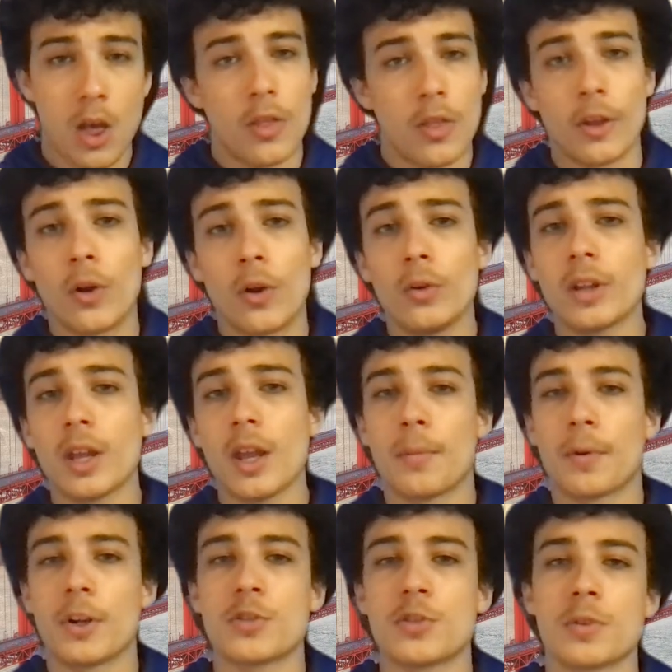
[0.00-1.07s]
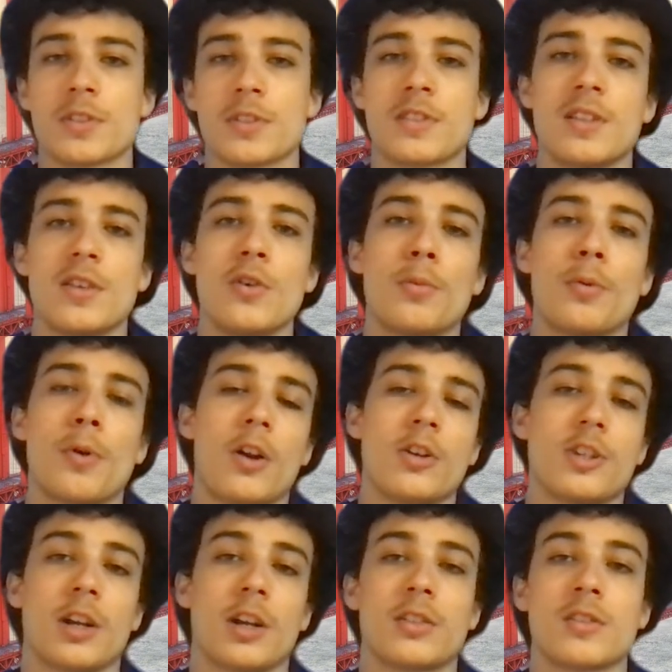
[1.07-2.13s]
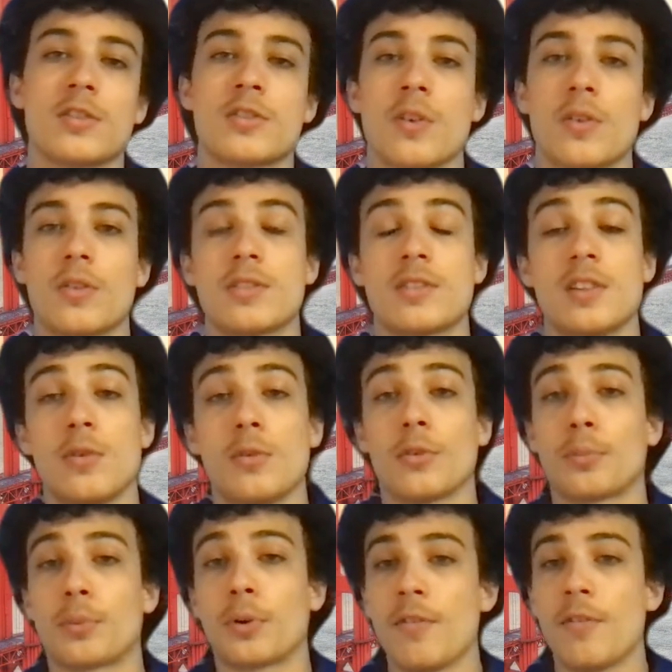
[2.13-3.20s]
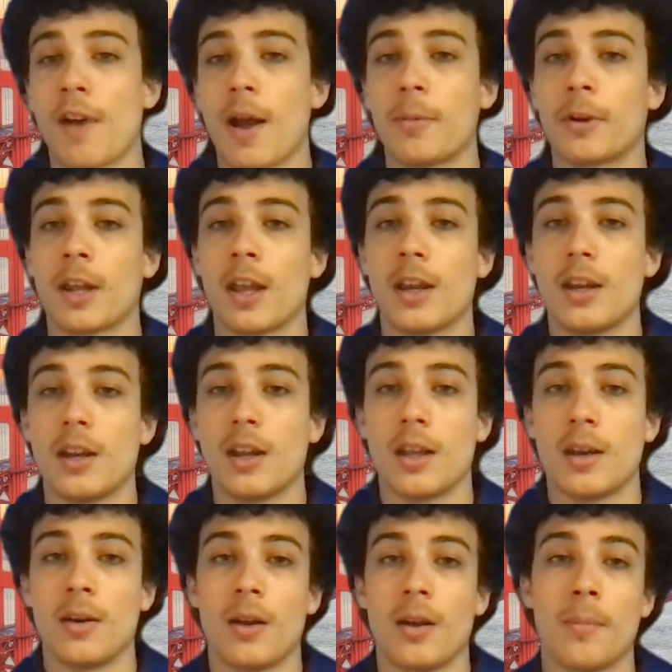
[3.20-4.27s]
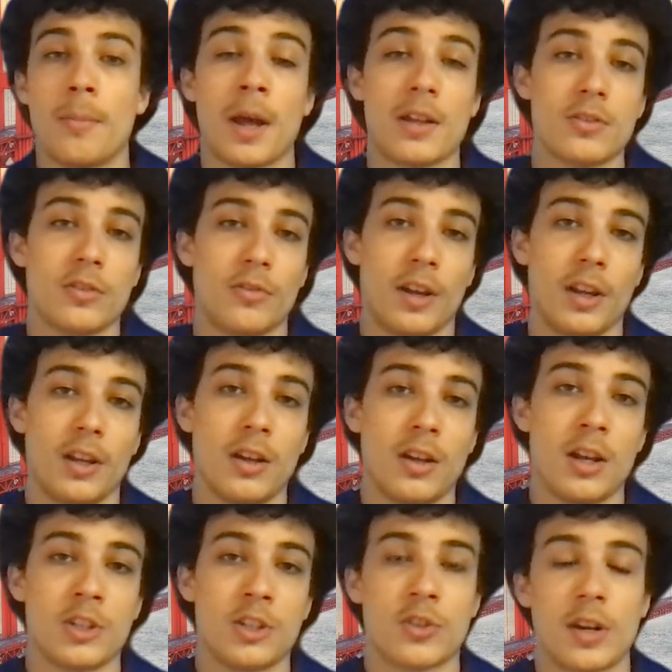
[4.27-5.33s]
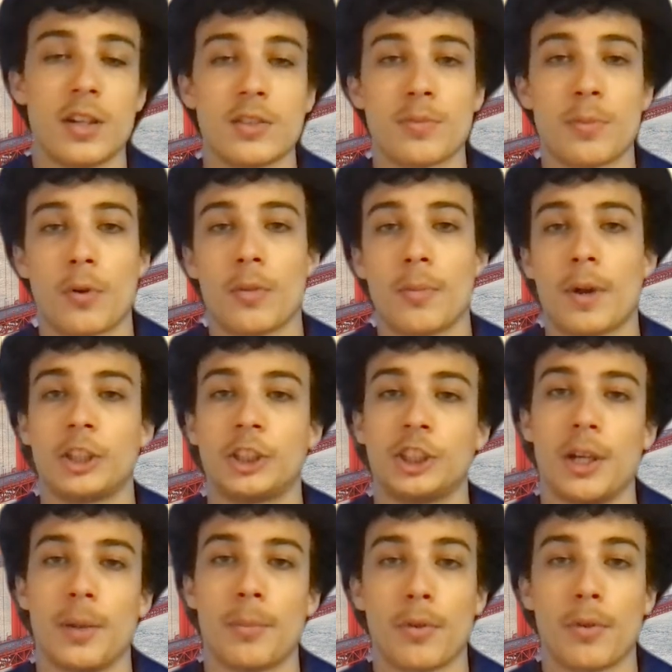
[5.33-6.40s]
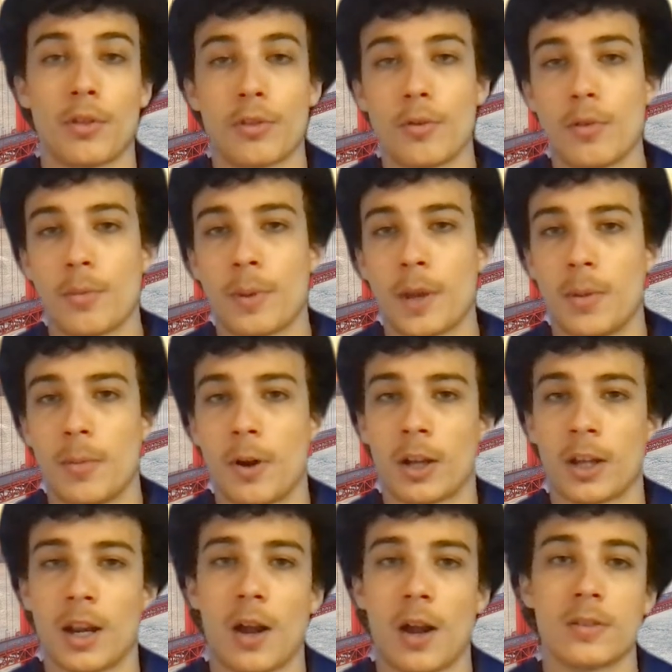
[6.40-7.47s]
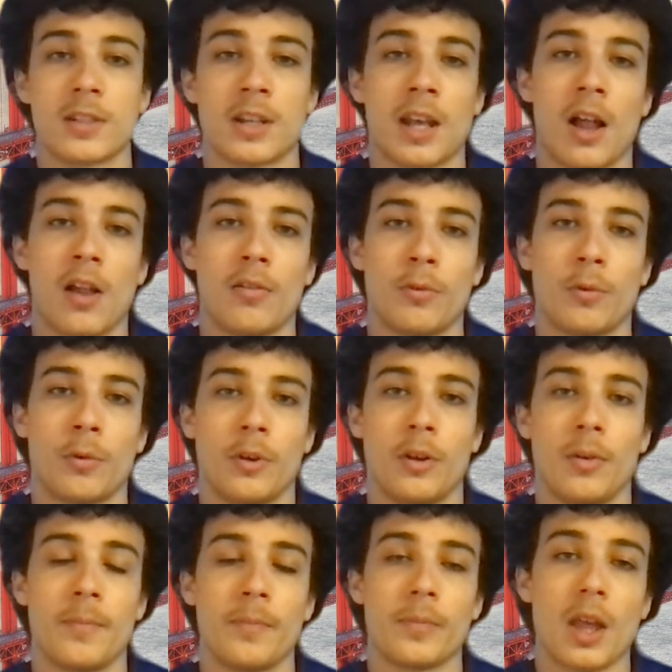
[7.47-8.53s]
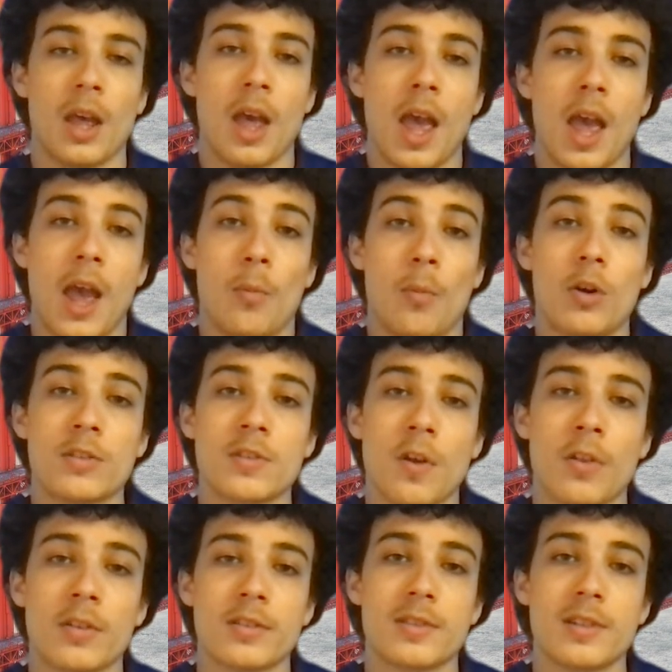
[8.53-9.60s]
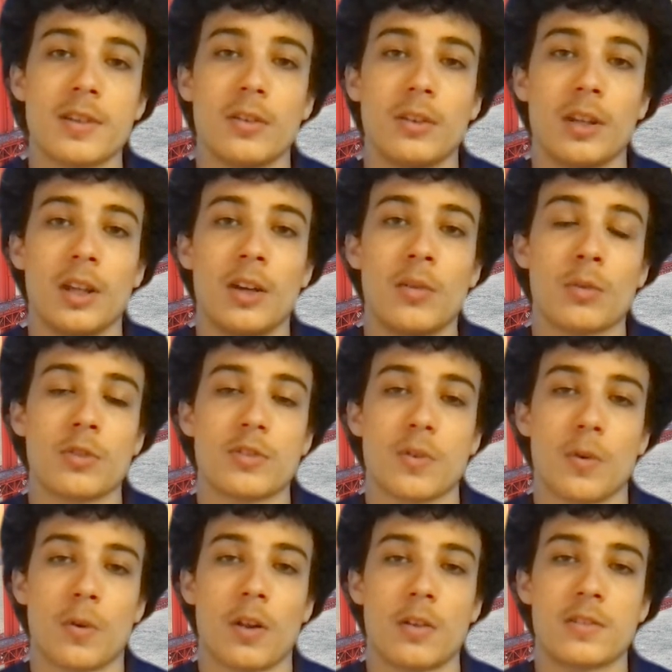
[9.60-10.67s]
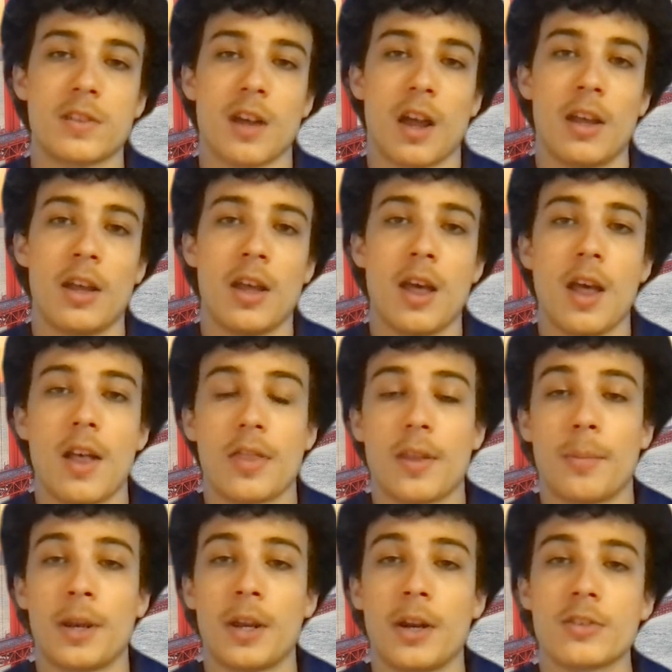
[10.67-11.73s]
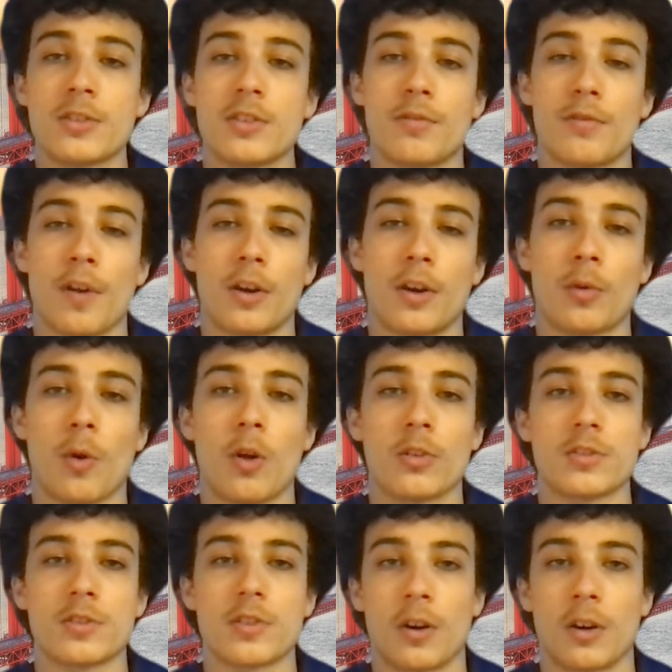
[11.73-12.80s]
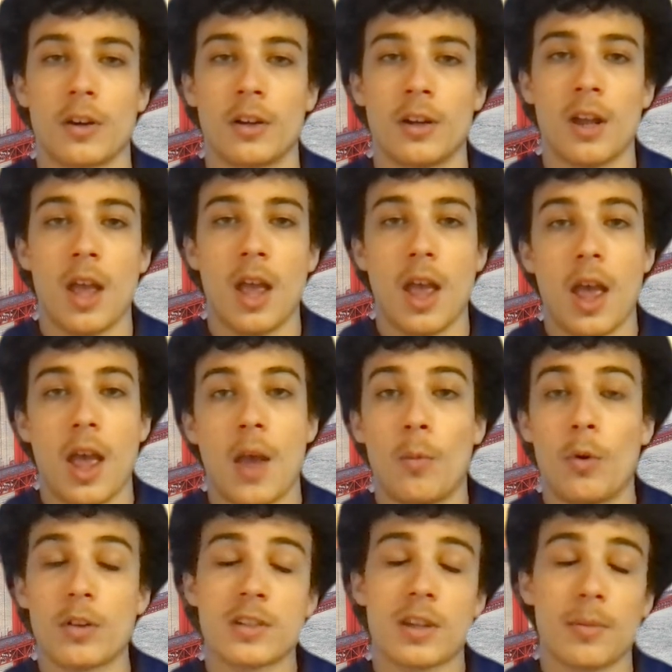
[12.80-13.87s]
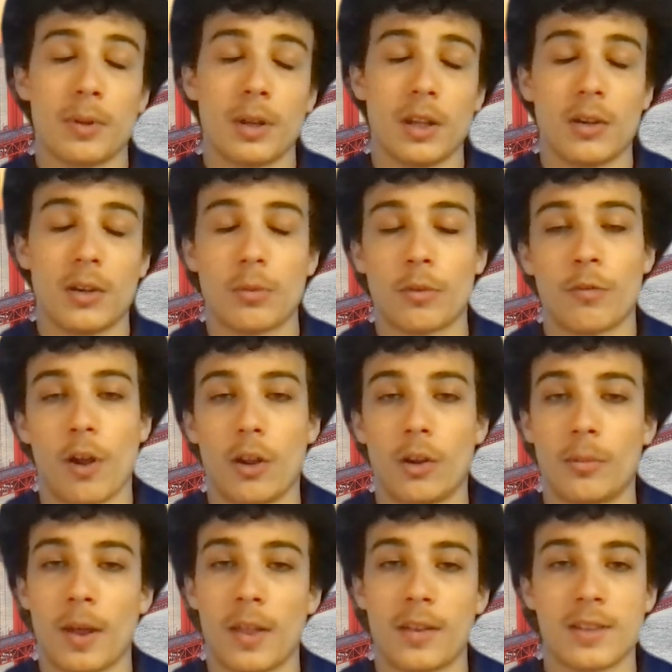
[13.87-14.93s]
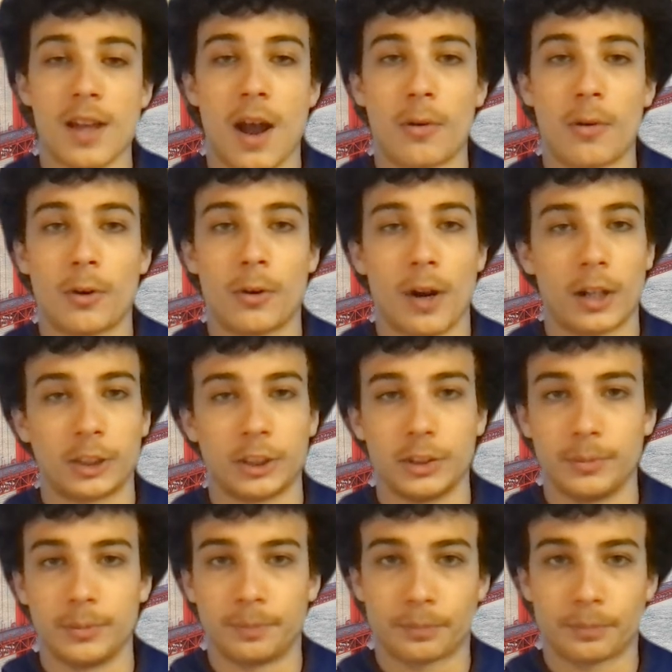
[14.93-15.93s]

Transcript: The Golden Gate Bridge was a steel project, so the steel was prefabricated in Pennsylvania and transported by ship through the Panama Canal to California. And once all the steel needed was stored on site, the piers and fender walls started, and once completed, were followed by the tower erection.